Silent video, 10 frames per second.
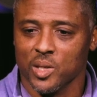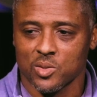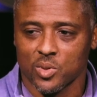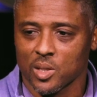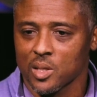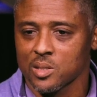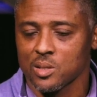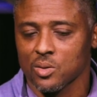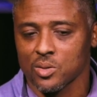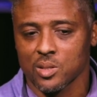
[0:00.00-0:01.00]
messed with us
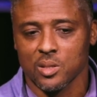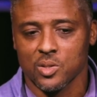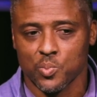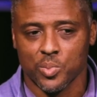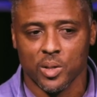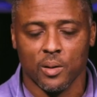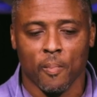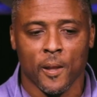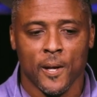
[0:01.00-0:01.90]
and those things. But,